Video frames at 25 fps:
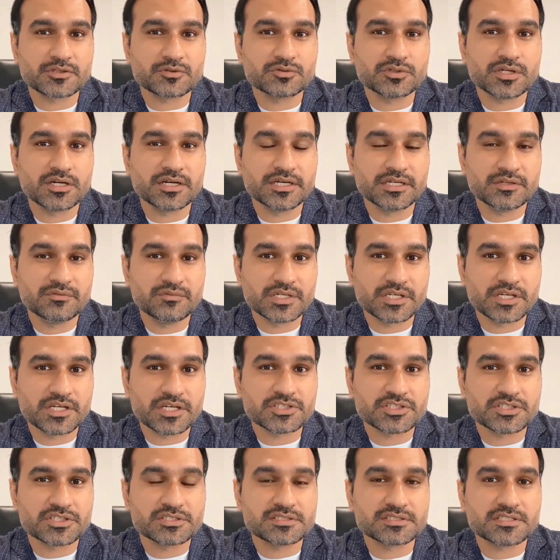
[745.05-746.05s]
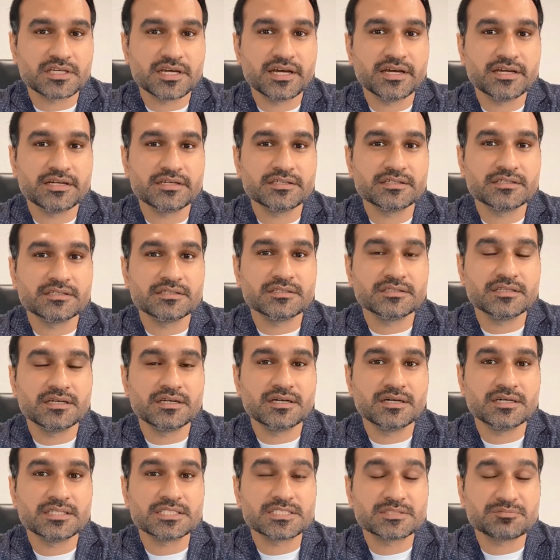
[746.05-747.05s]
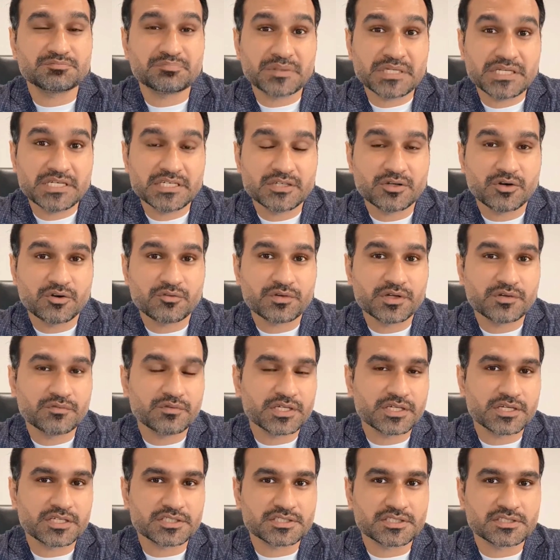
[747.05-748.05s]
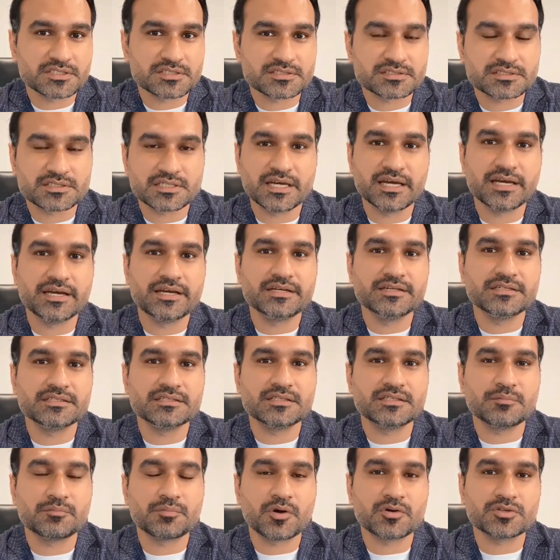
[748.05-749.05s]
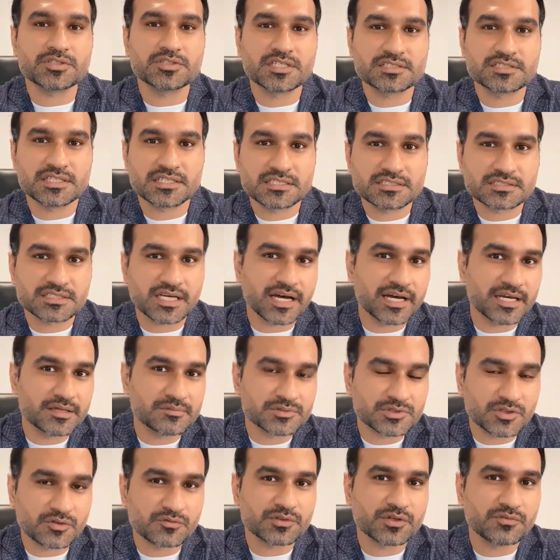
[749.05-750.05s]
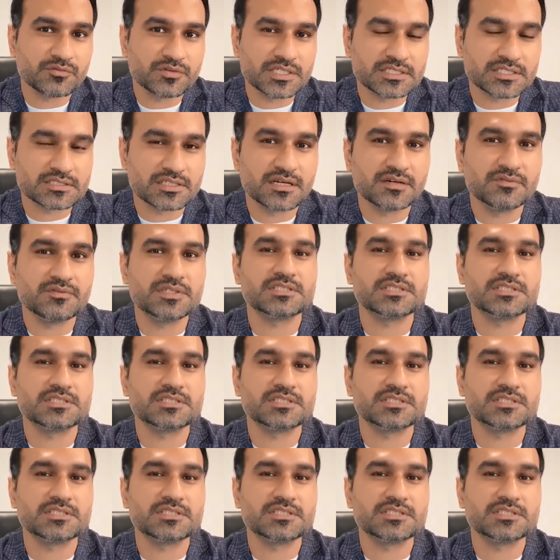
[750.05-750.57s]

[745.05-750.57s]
to the invitations and the speed of invitations and the processing times of the visa,